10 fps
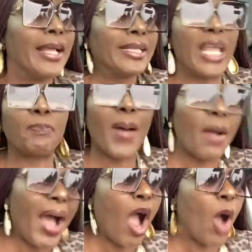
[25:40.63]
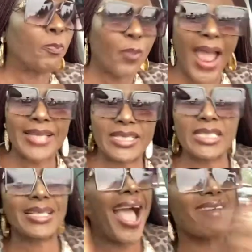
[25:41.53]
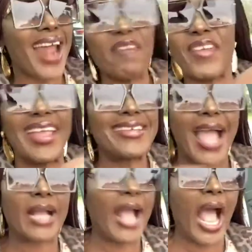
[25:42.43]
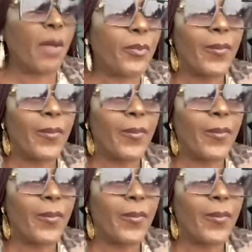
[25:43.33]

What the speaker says: The power of praise is arriving in their camp.